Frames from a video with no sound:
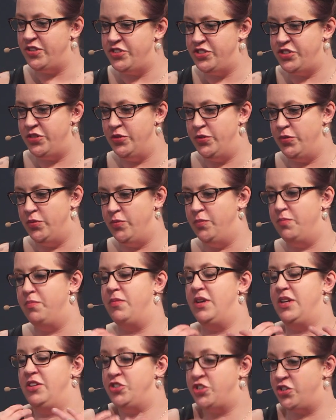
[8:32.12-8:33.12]
to
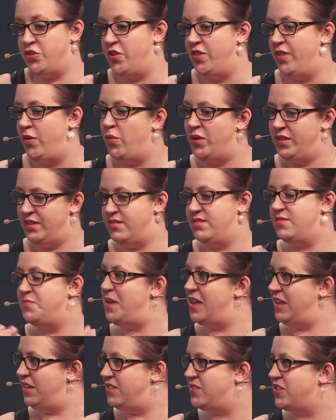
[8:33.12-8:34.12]
ensure that one's
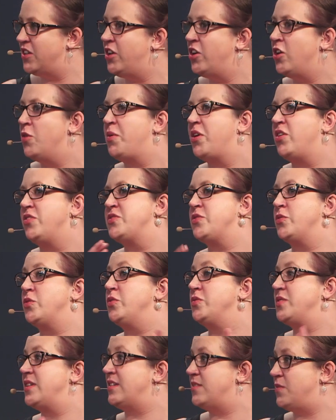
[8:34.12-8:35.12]
mail is secure, but also
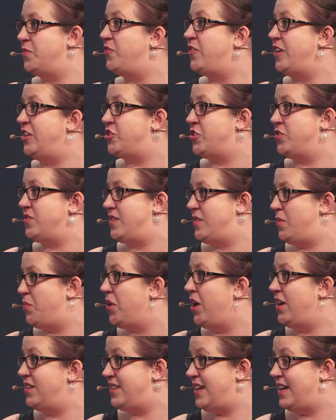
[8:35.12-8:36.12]
losing some features in the
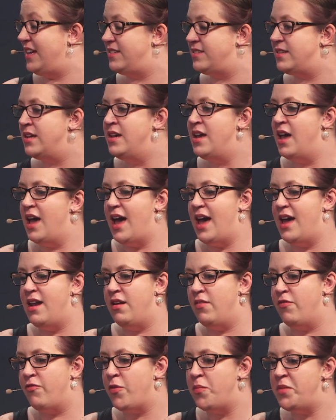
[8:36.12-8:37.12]
process.
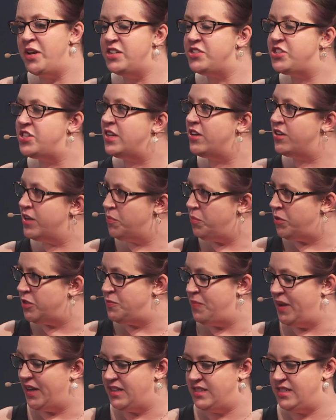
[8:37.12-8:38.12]
And from an engineering
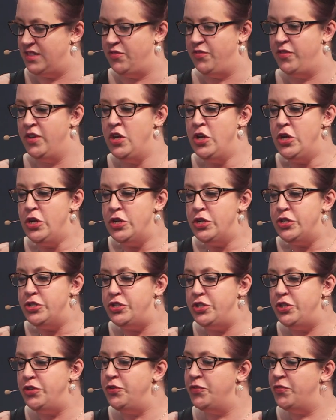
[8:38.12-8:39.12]
perspective,
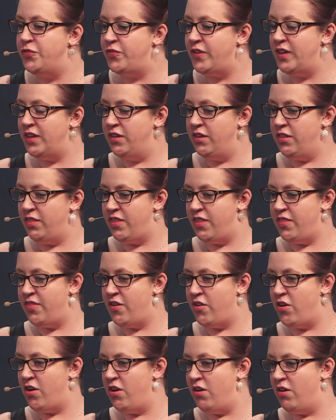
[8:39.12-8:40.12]
do you feel that
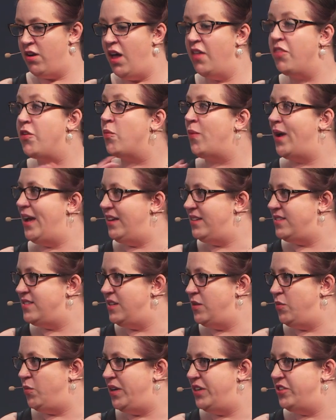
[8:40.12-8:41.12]
there are other ways
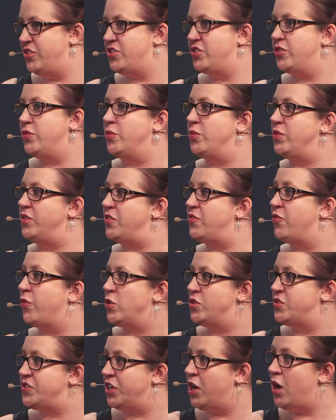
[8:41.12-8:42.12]
in which Google is
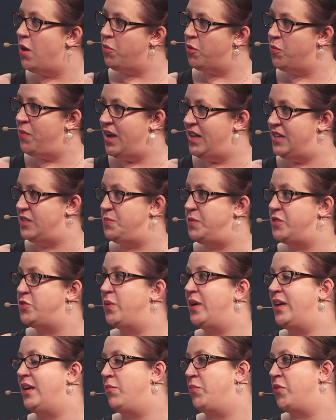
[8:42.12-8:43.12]
forced to compromise
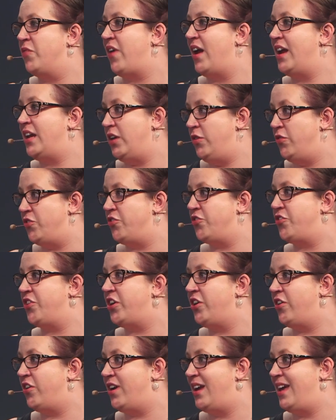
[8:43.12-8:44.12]
between providing user
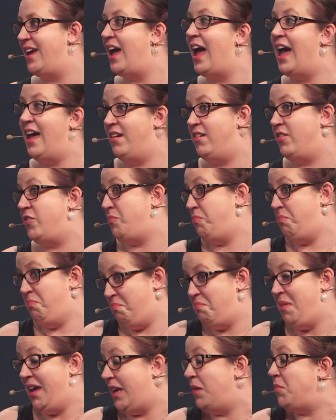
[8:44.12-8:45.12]
security and
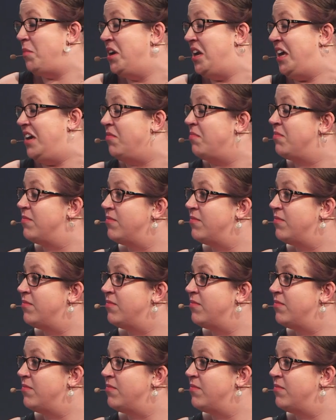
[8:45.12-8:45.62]
making money?